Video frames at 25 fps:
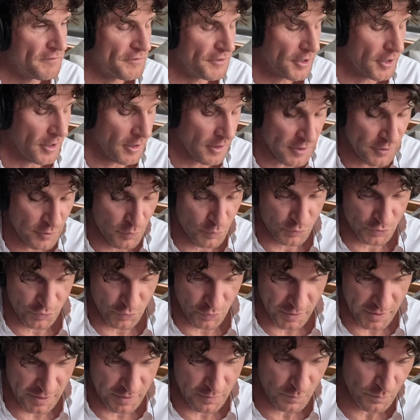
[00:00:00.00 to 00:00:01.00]
you were
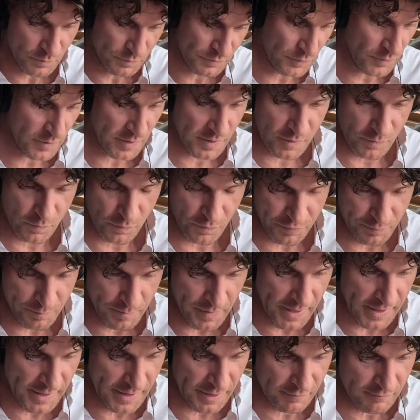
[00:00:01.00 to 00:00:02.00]
doing your
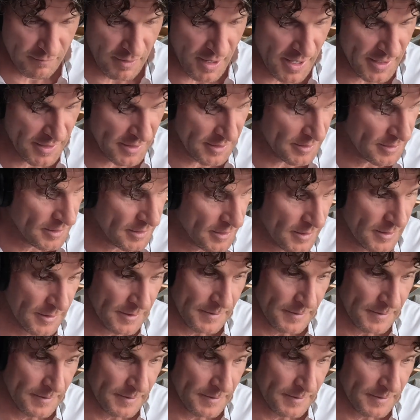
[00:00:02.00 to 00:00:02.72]
orthopedic run, and